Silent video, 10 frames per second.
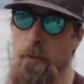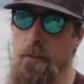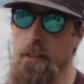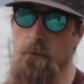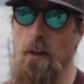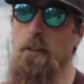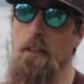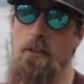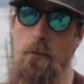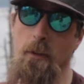This
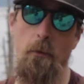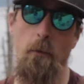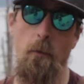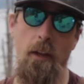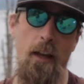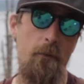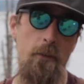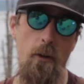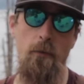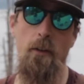foundation will have
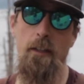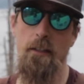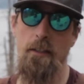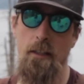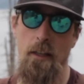no footings